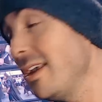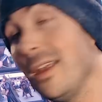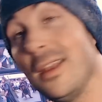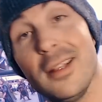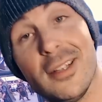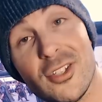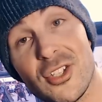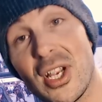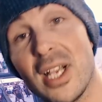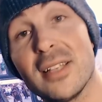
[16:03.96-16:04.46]

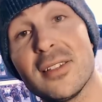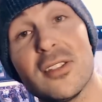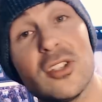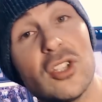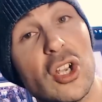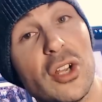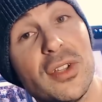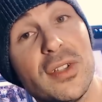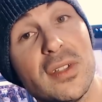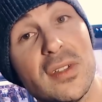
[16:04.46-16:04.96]
chances are
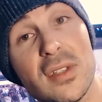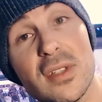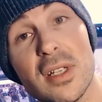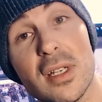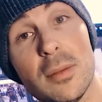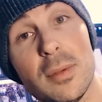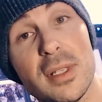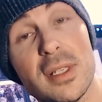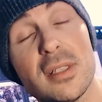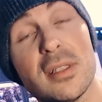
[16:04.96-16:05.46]
this is going to
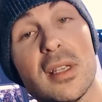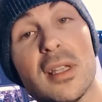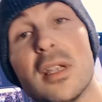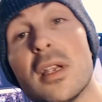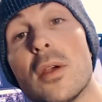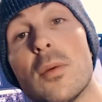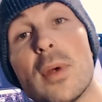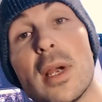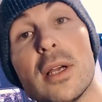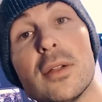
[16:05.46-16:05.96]
be sitting
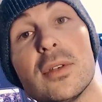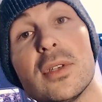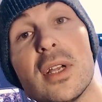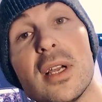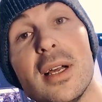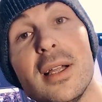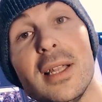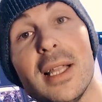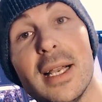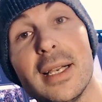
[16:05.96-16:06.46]
around
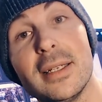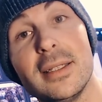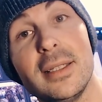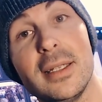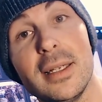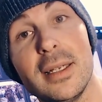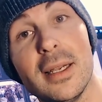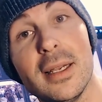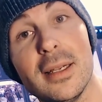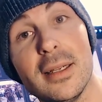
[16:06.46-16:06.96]

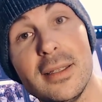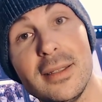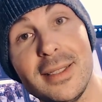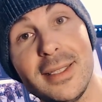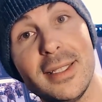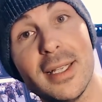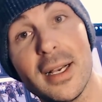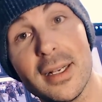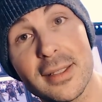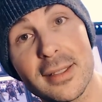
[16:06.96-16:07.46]
collecting
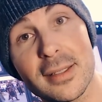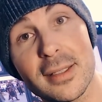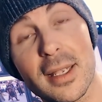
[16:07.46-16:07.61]
dust.